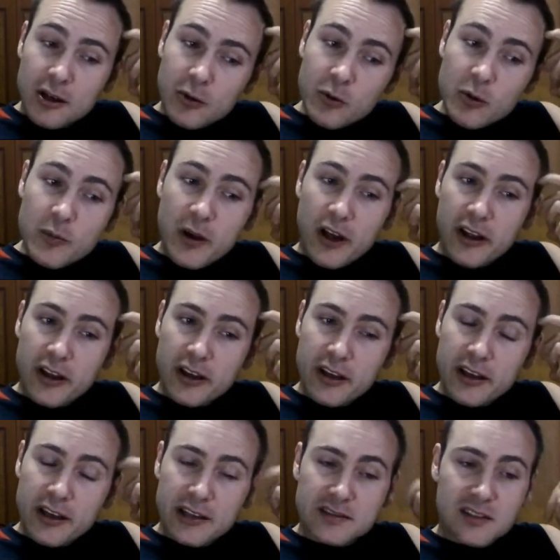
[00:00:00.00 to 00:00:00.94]
rebelling
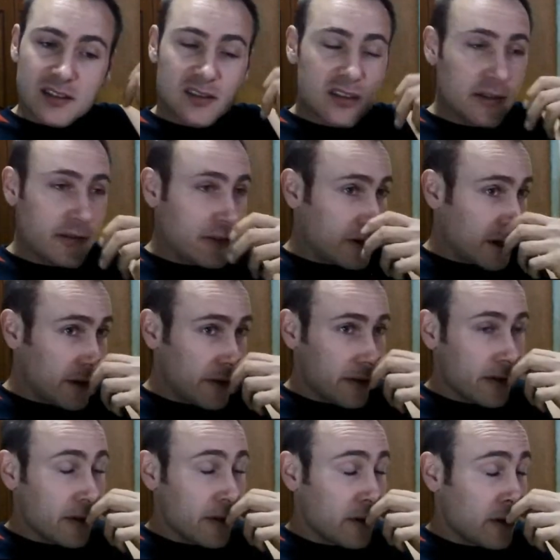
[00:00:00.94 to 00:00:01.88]
against
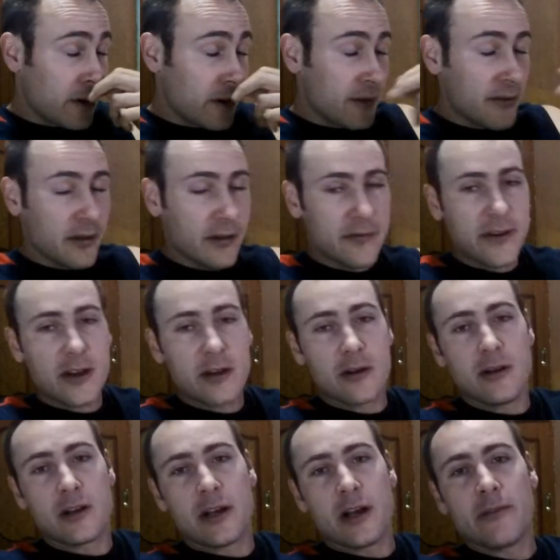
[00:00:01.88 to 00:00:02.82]
the
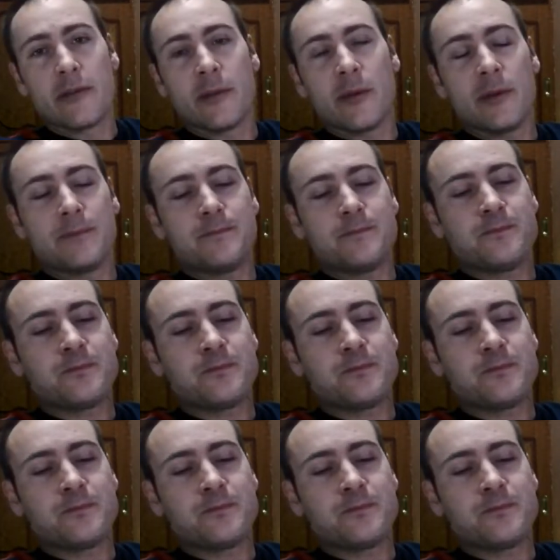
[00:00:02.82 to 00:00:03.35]
federal government,